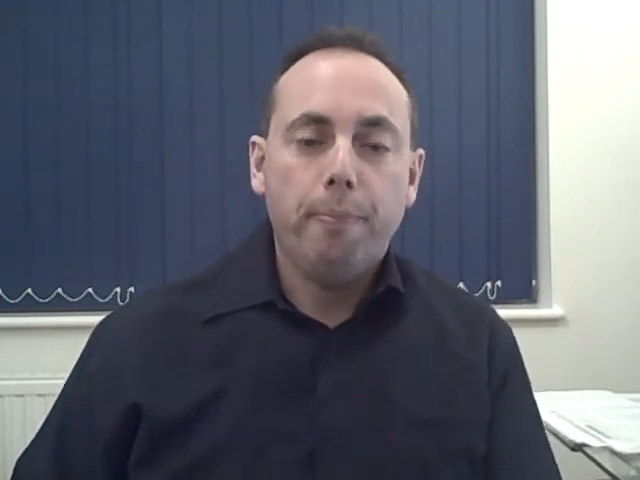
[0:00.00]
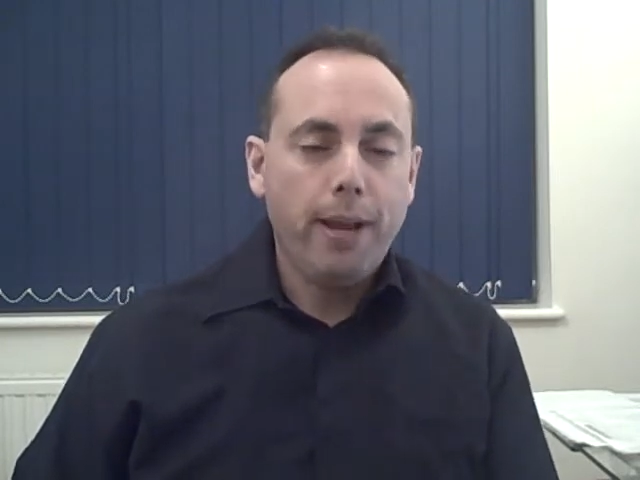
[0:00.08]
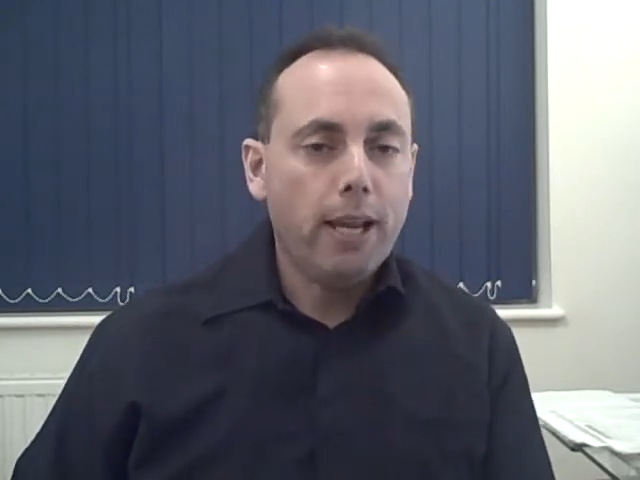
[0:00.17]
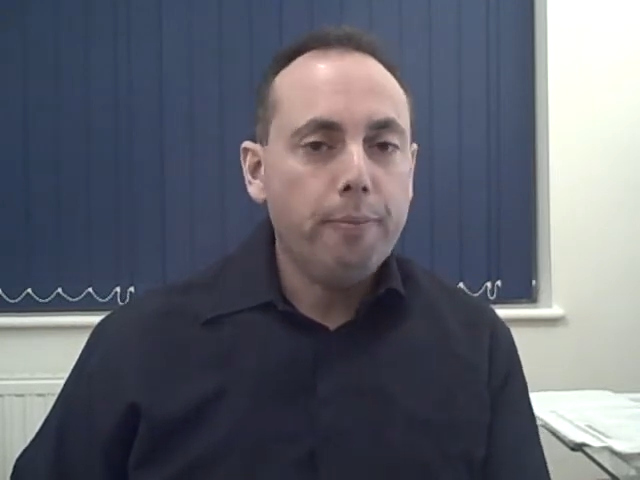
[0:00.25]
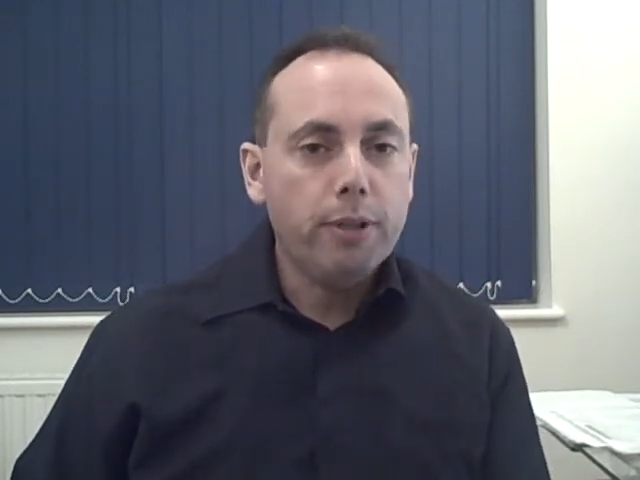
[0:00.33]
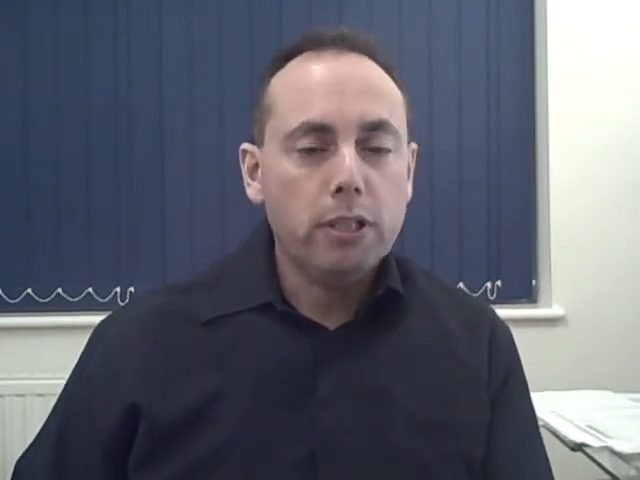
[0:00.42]

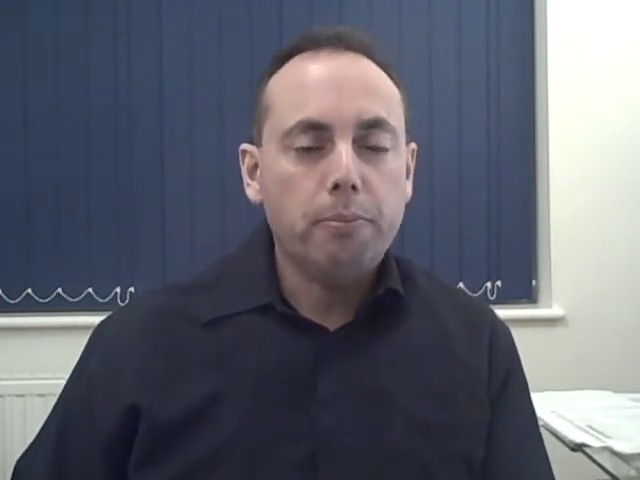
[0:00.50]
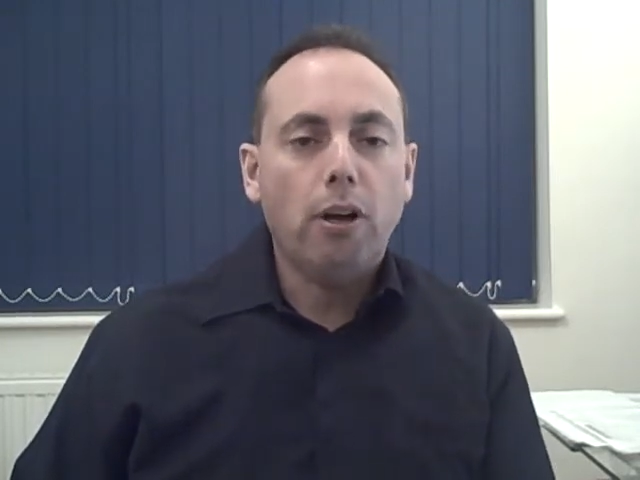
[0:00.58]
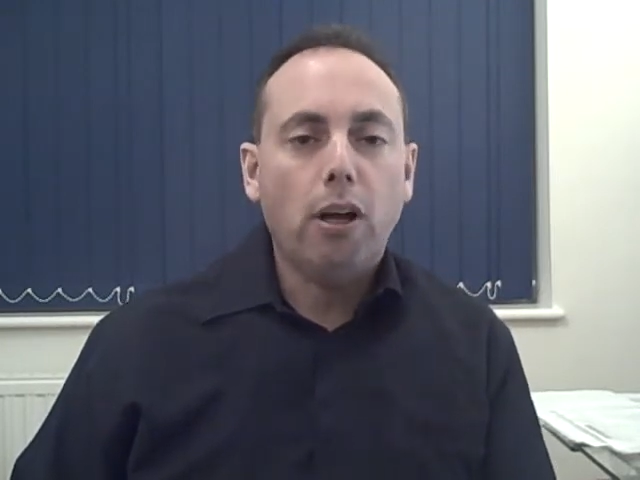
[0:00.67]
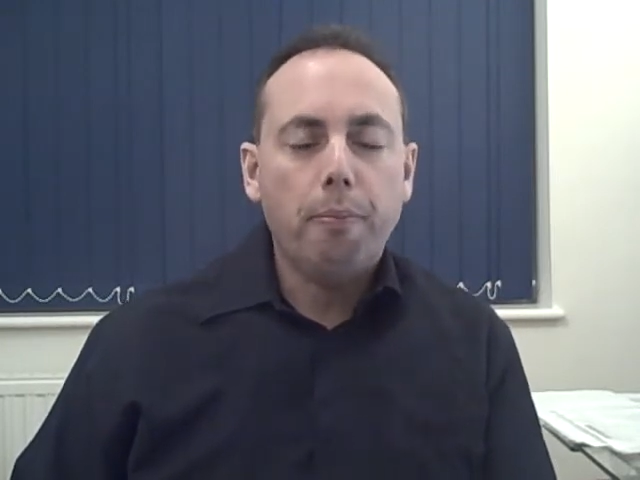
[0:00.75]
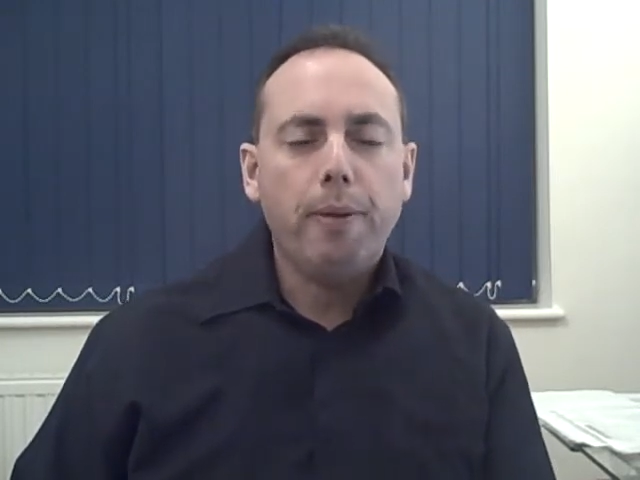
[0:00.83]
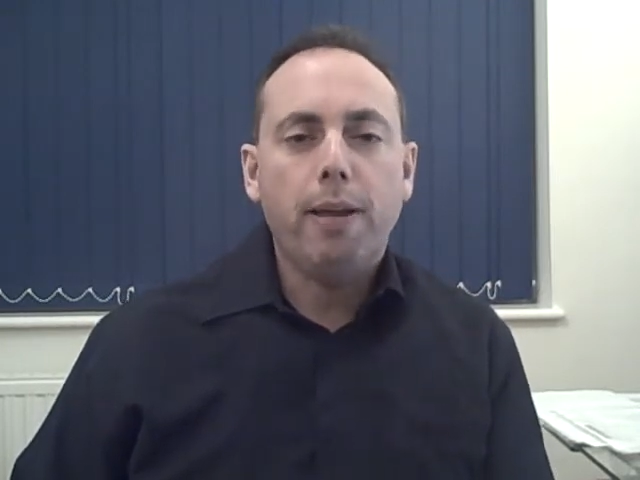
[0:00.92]
make me
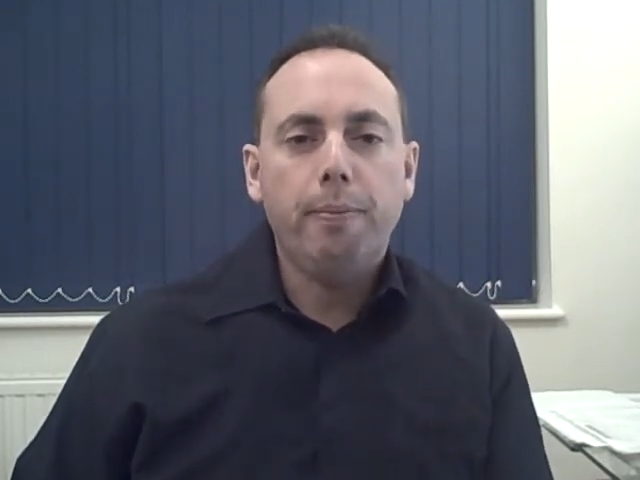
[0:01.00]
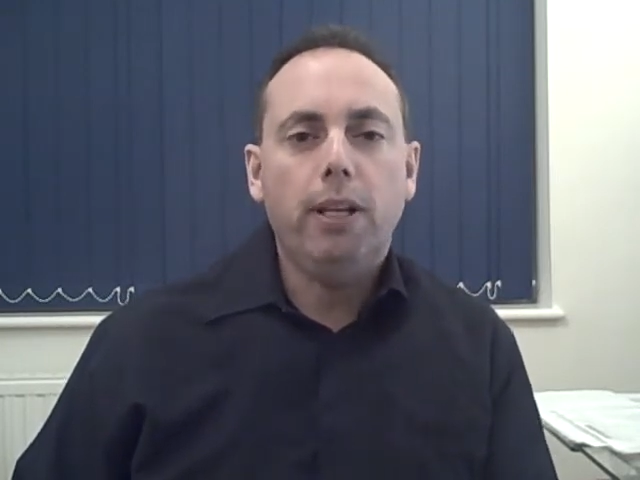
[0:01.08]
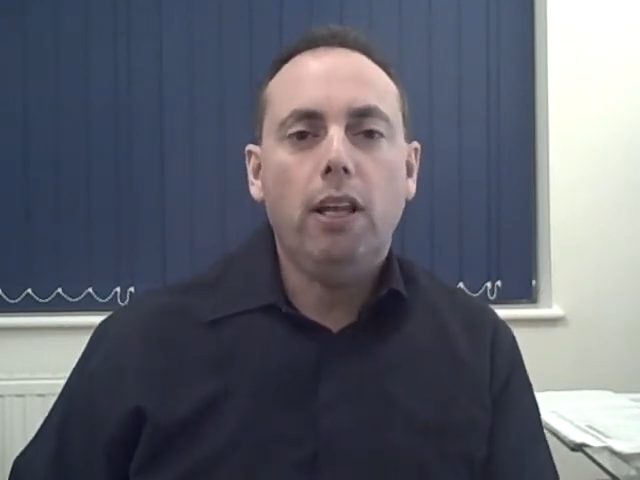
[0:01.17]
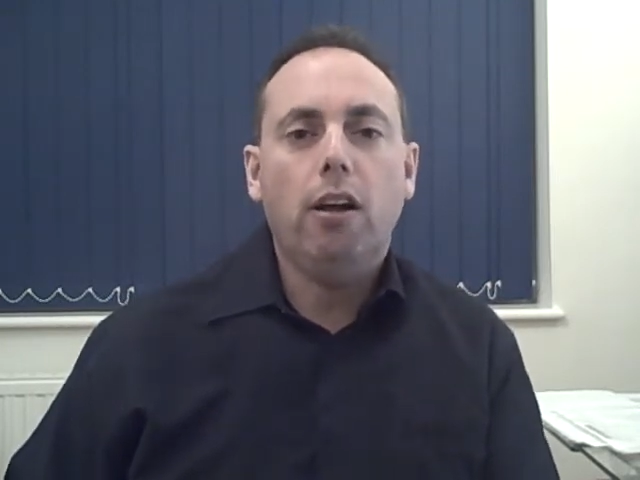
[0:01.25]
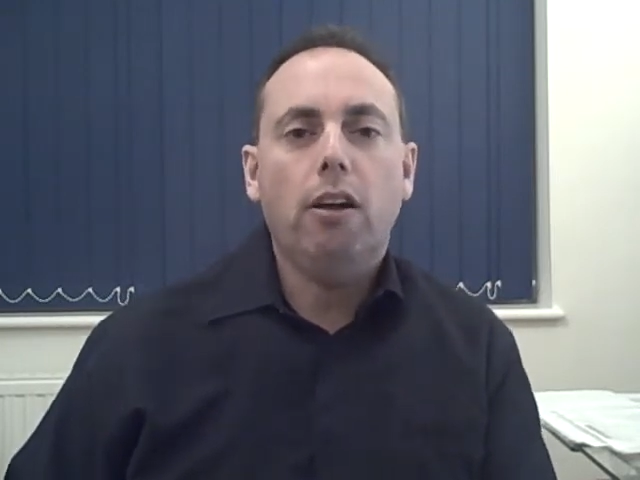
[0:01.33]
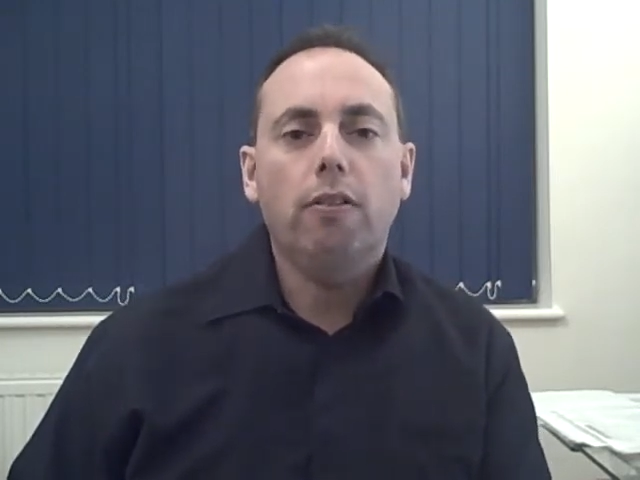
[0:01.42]
smile, make me
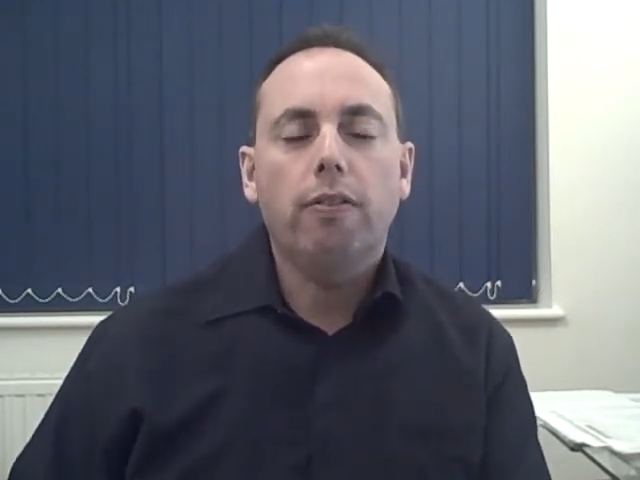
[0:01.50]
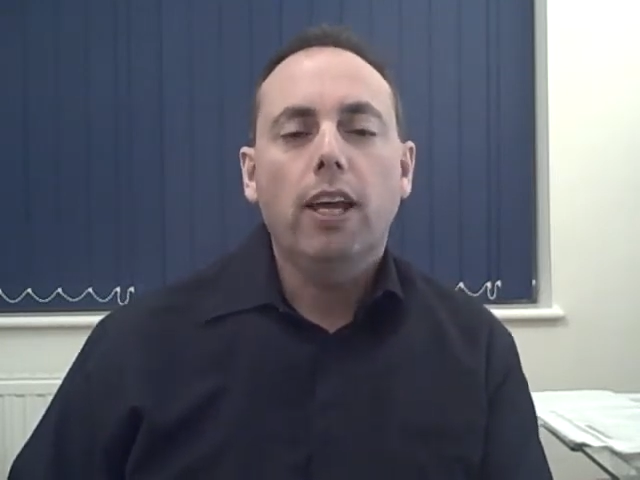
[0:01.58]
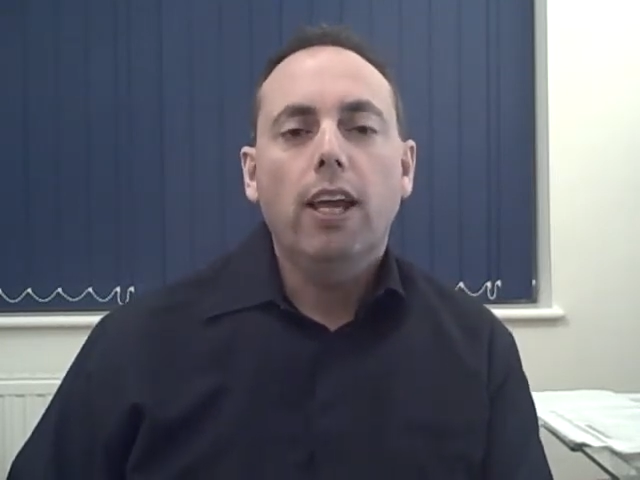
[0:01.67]
laugh.